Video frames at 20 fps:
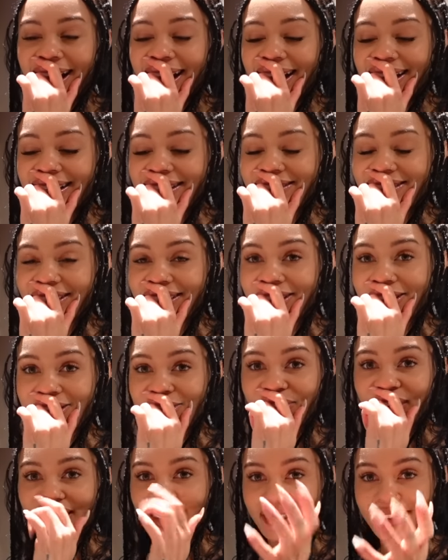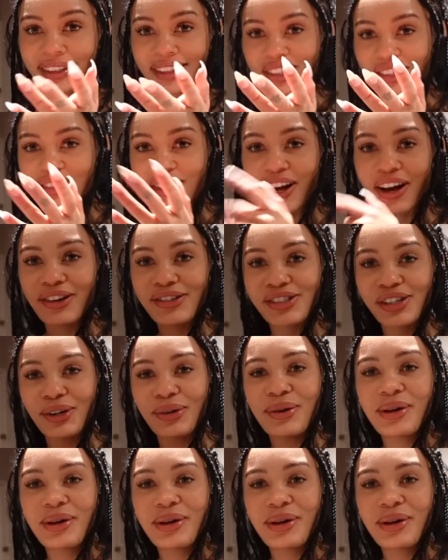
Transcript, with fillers: And he was like, no, it's fine. Like, let's just go. So